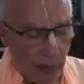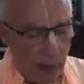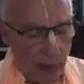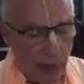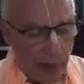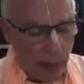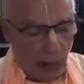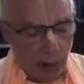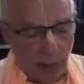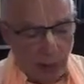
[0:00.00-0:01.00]
their
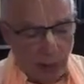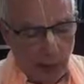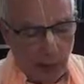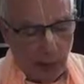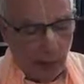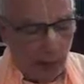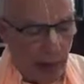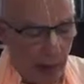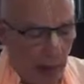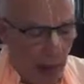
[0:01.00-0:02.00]
desires by serving me,
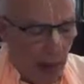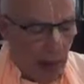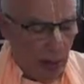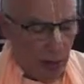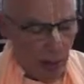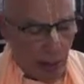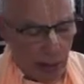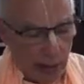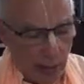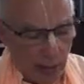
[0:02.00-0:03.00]
do not
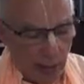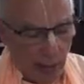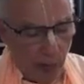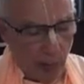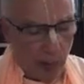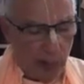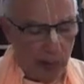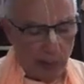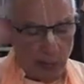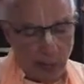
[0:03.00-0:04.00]
accept the 4 kinds
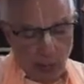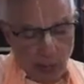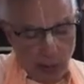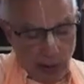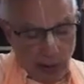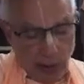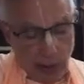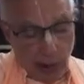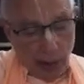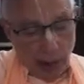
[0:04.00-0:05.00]
of salvation
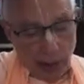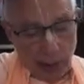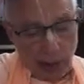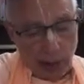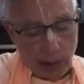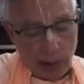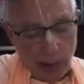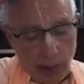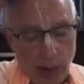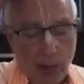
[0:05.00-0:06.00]
that are easily
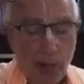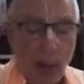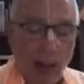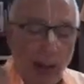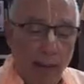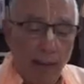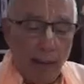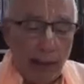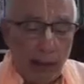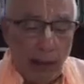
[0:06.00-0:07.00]
earned by
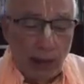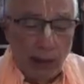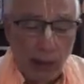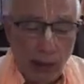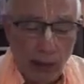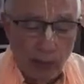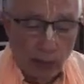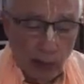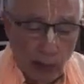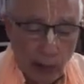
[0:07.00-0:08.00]
such
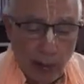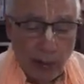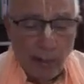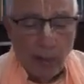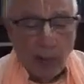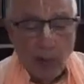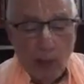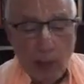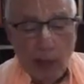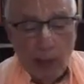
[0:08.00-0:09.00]
service. Why
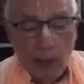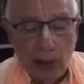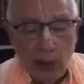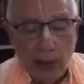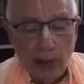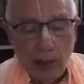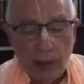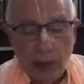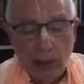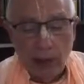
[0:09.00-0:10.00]
then should they
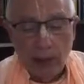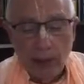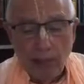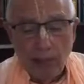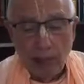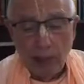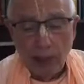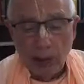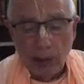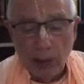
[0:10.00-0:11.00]
accept any
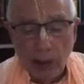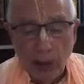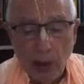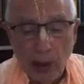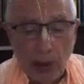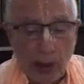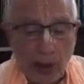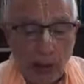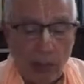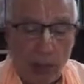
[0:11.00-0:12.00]
pleasures that are
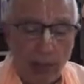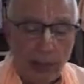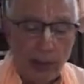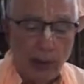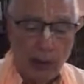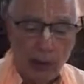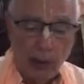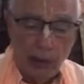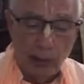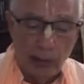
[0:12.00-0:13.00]
lost in the
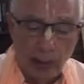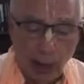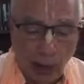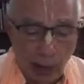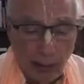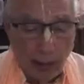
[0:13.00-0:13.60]
course of time?